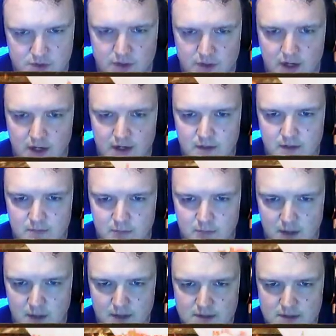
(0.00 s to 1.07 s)
height.
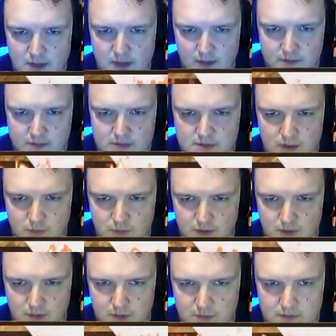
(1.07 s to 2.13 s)
But obviously I want it
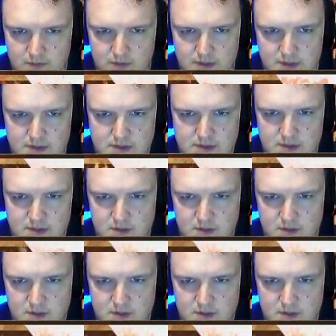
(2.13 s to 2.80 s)
above this,